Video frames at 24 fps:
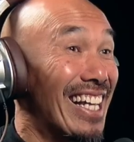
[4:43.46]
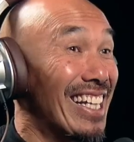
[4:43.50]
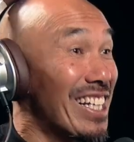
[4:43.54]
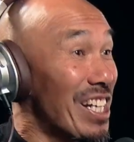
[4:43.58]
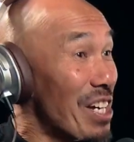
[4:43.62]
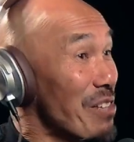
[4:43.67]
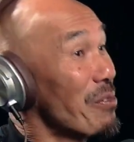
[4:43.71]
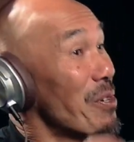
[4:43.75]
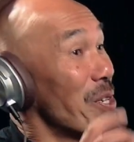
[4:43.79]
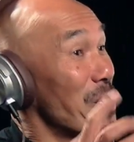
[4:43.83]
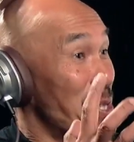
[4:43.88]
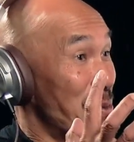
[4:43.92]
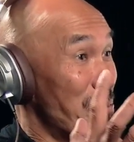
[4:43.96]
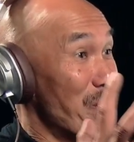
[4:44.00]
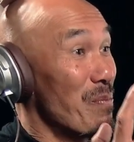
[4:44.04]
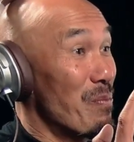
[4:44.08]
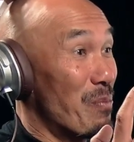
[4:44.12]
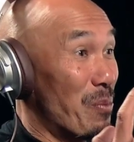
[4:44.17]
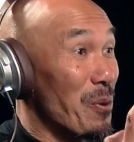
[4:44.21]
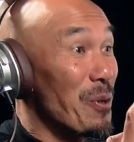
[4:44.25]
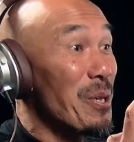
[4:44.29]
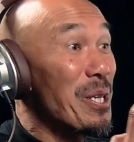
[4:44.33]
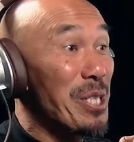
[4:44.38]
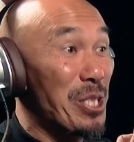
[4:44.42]
I think I'm going to
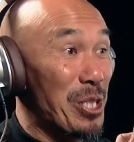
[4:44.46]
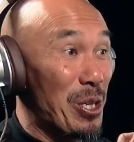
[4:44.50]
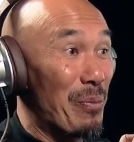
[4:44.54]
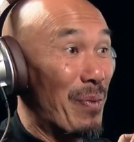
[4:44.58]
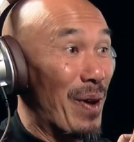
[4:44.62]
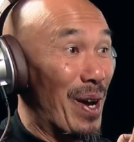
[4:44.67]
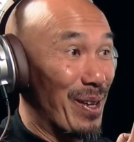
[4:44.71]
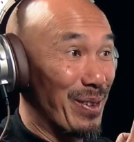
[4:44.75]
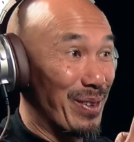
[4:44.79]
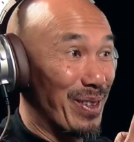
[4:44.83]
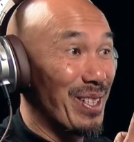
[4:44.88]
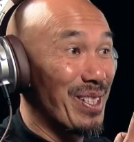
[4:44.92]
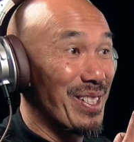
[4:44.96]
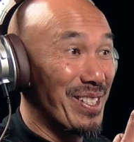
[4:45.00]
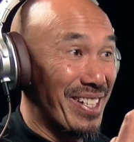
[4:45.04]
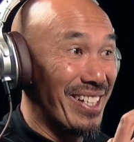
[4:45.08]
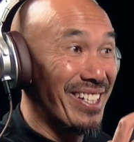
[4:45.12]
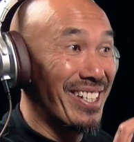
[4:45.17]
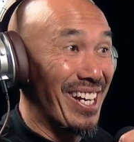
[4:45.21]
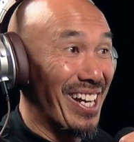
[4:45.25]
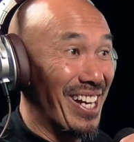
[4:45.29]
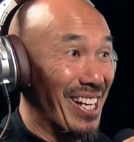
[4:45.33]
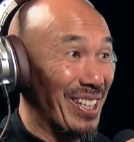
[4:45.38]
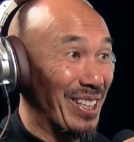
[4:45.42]
preach about this
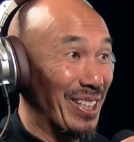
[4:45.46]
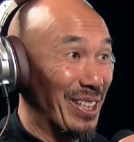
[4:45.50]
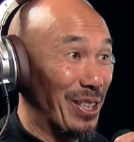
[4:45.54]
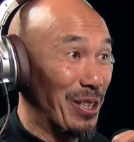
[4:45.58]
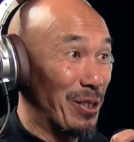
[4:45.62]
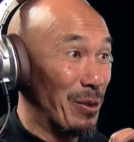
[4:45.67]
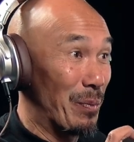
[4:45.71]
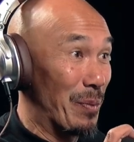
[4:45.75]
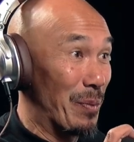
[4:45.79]
today a little